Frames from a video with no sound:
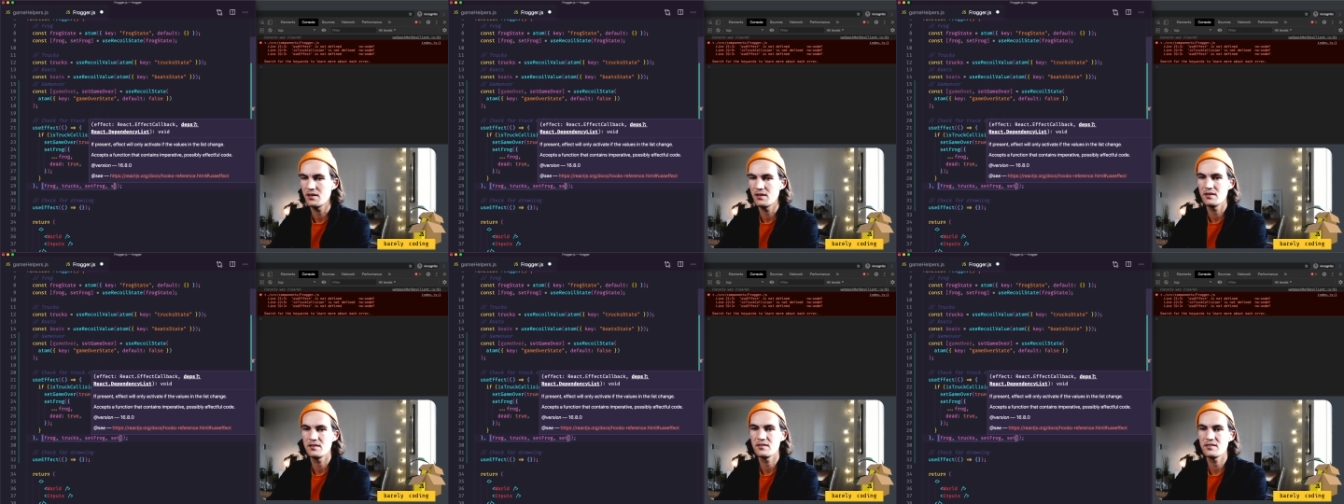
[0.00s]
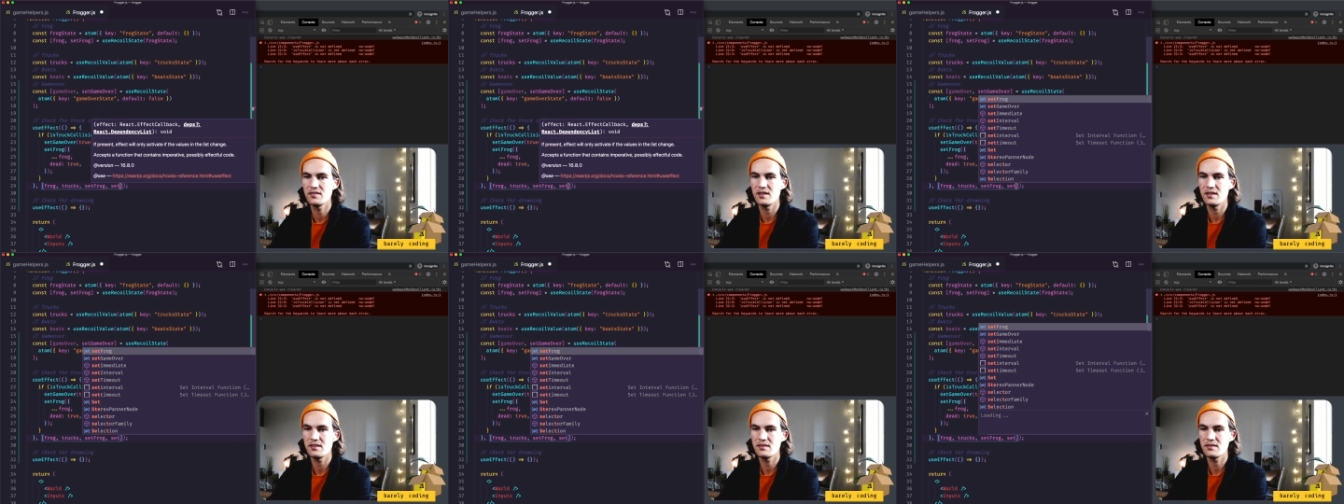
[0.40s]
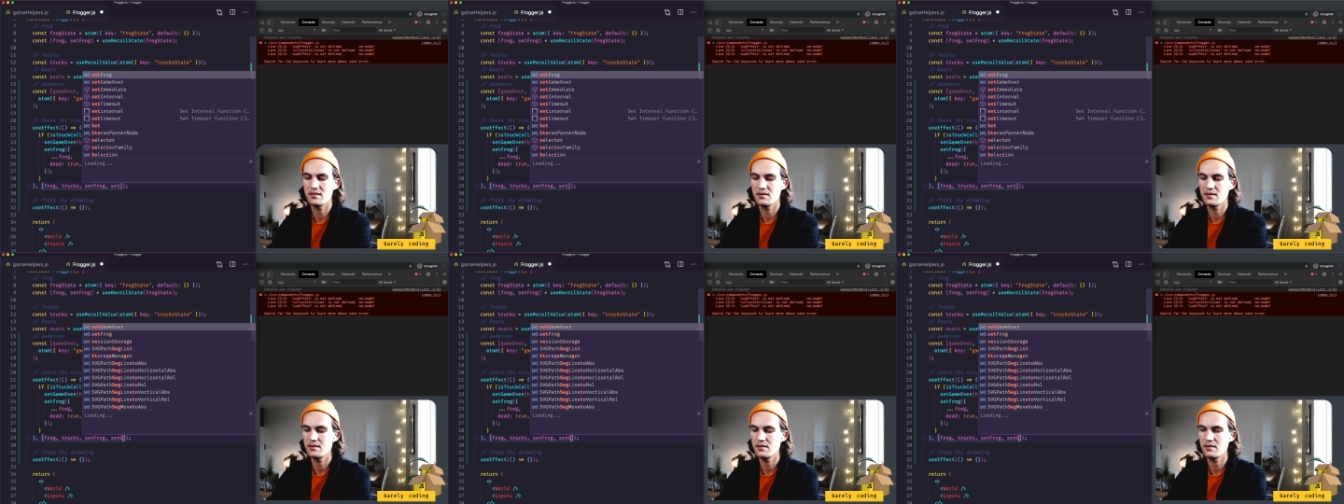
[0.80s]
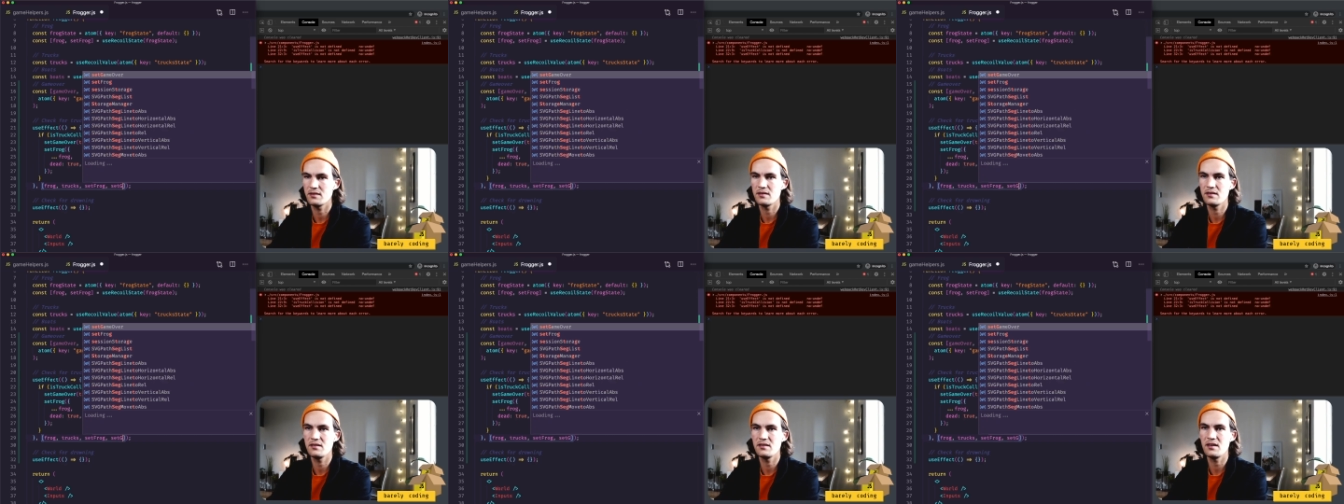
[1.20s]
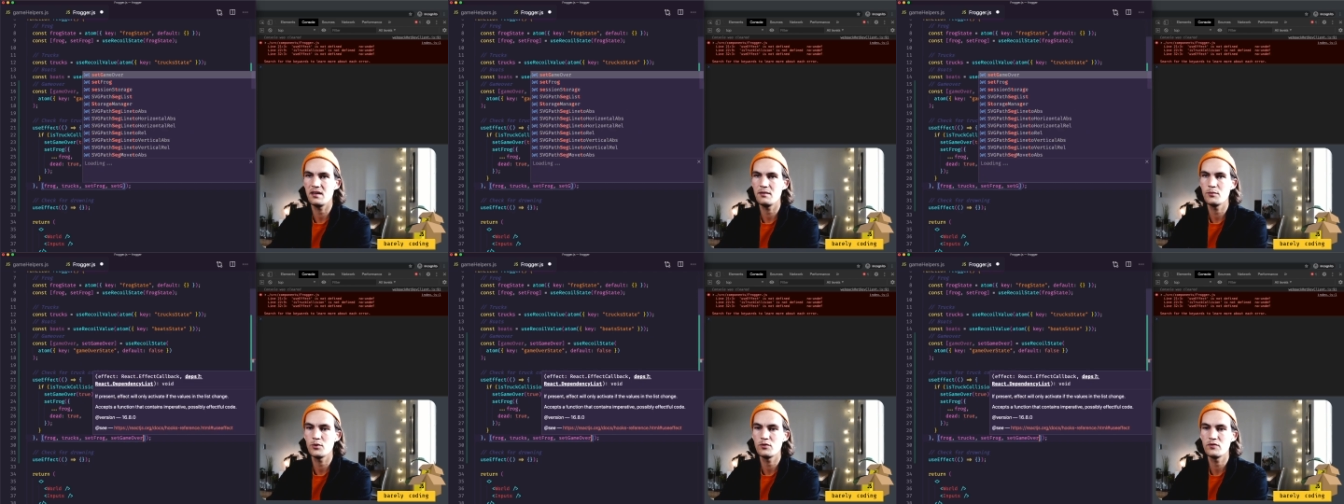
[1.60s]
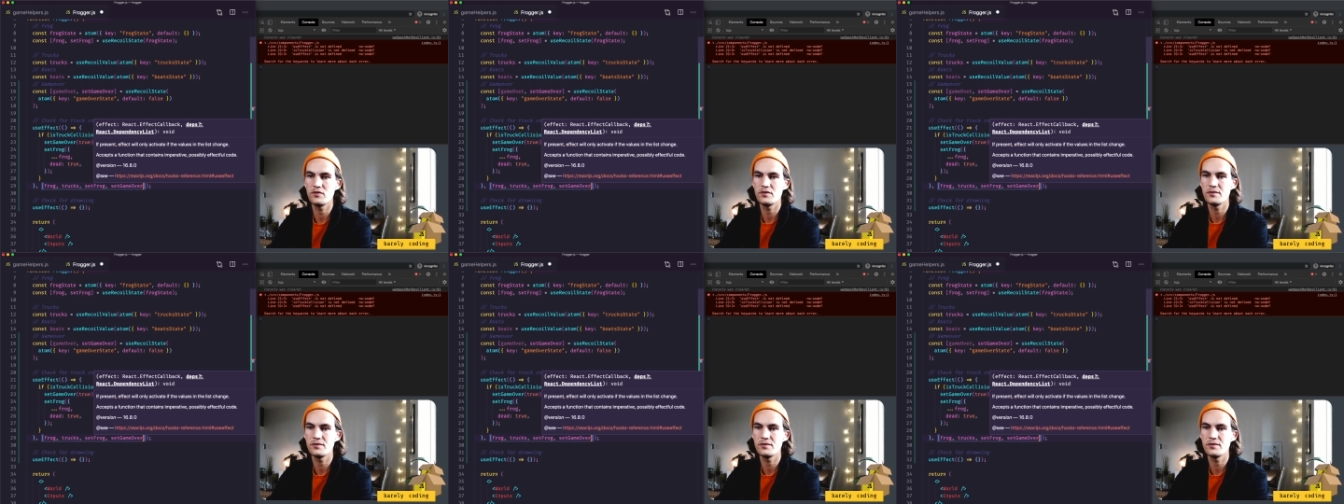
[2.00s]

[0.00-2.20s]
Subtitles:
set game over.